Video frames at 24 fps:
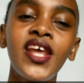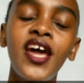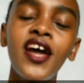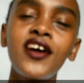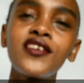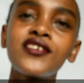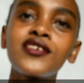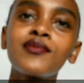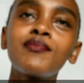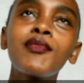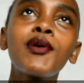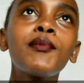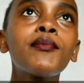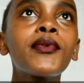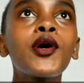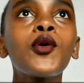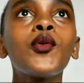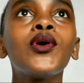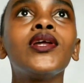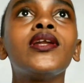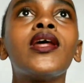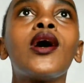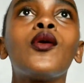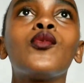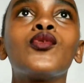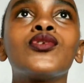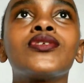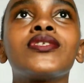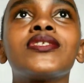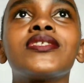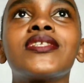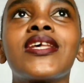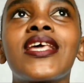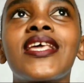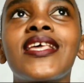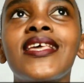I remember when I
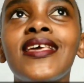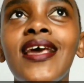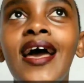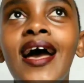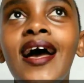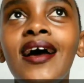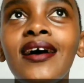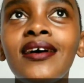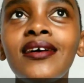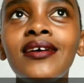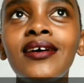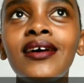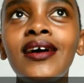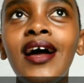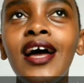was young,